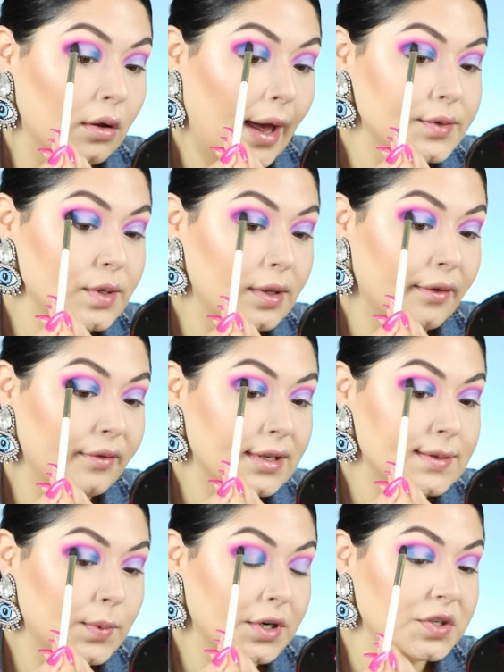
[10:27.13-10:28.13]
I also love
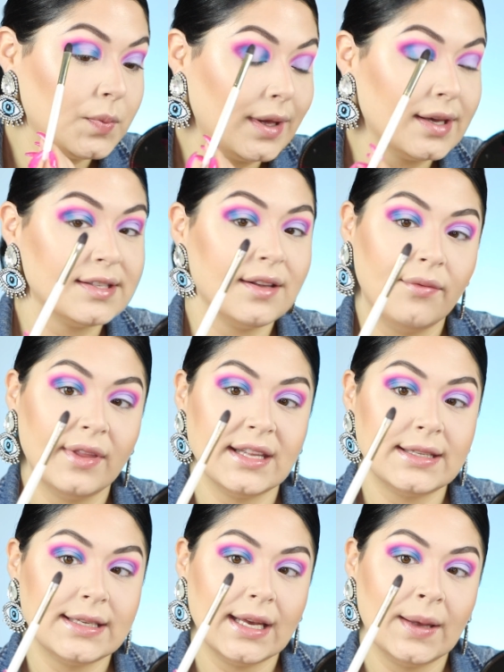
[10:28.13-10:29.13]
this brush because of the
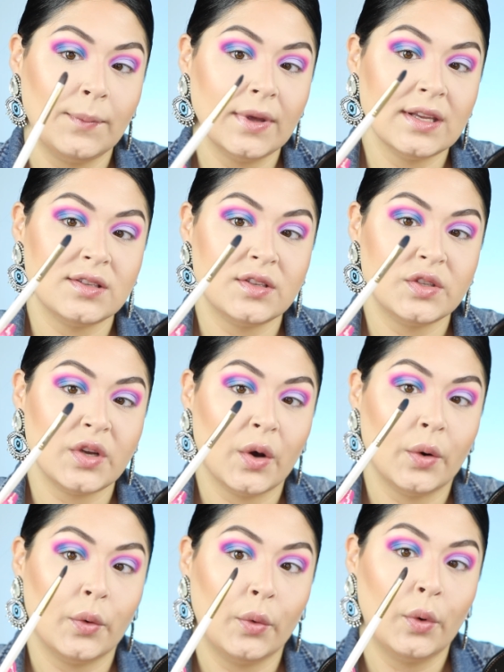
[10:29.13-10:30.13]
tip is
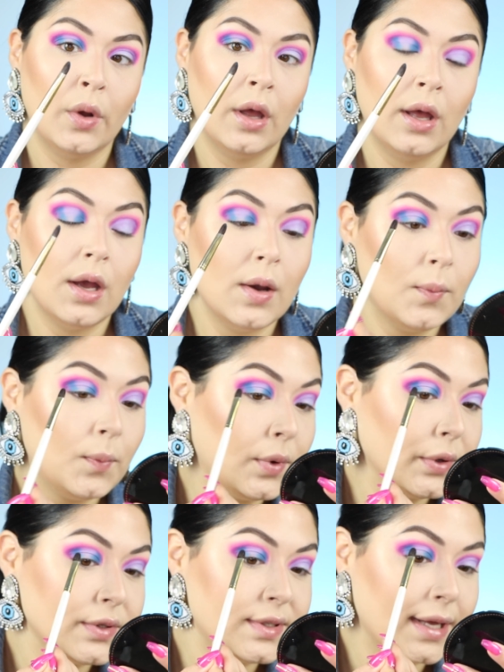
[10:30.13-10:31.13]
so
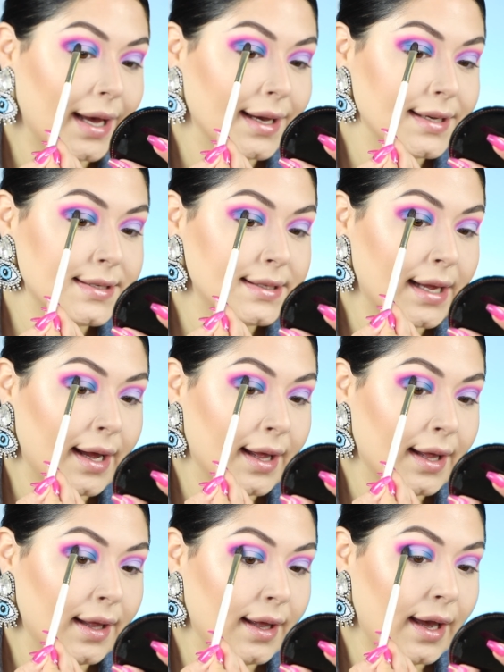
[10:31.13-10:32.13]
precise
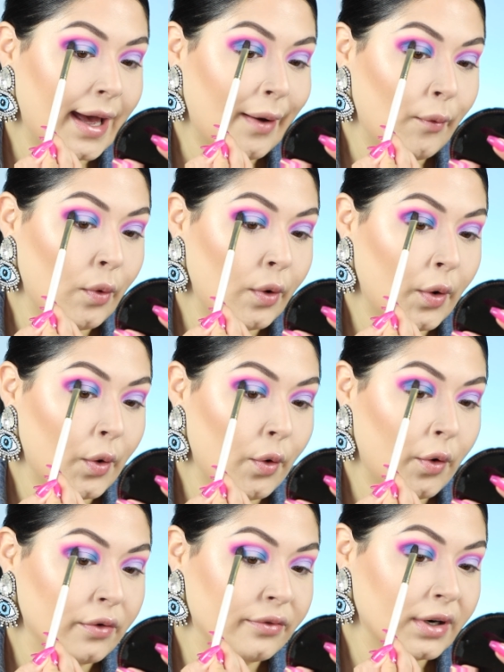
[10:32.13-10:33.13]
that I won't go
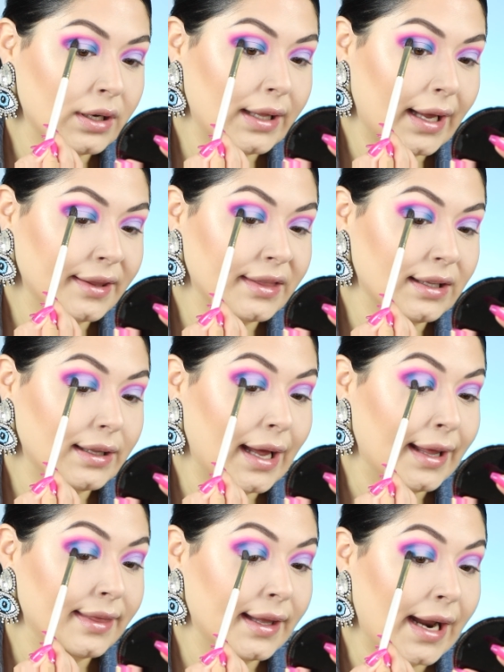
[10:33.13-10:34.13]
over like the
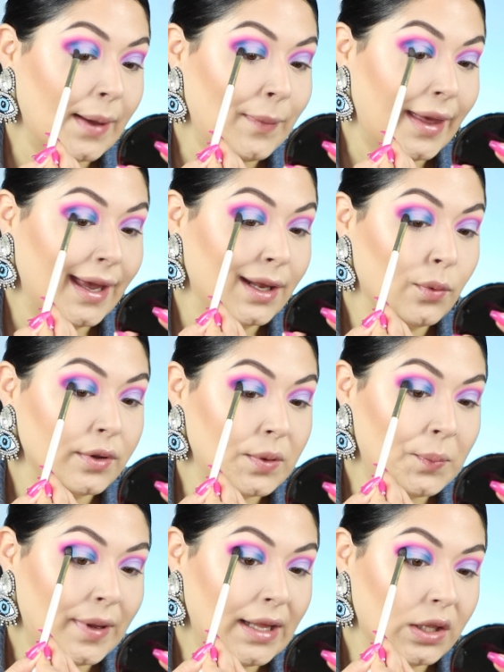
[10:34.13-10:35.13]
line that I made with the
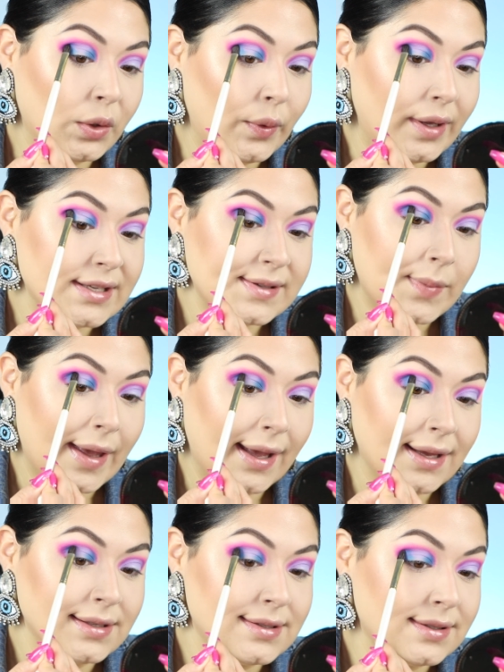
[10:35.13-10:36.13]
P.Louies
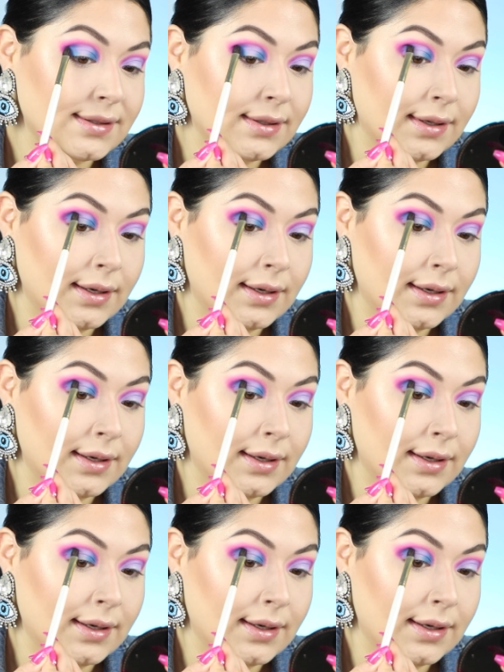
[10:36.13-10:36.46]
base.